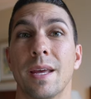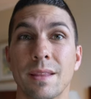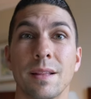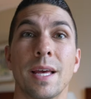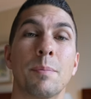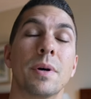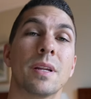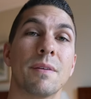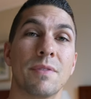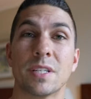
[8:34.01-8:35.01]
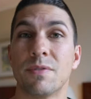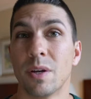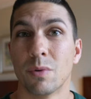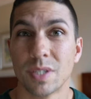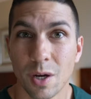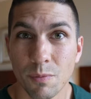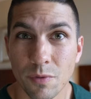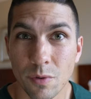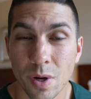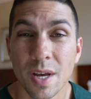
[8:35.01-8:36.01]
hit the like button if this video was
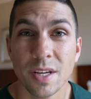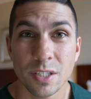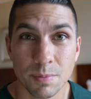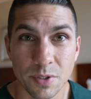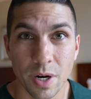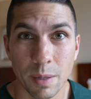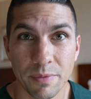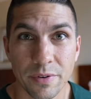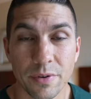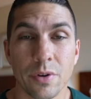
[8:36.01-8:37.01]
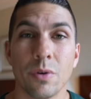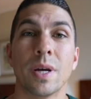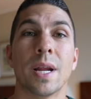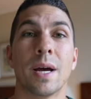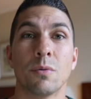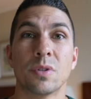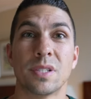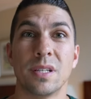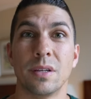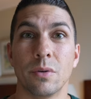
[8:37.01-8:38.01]
helpful. Subscribe if you're new, and I will
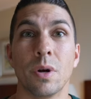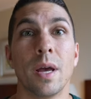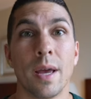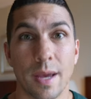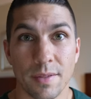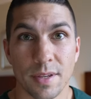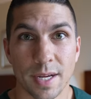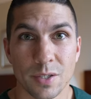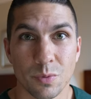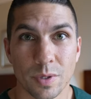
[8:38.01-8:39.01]
see you in the next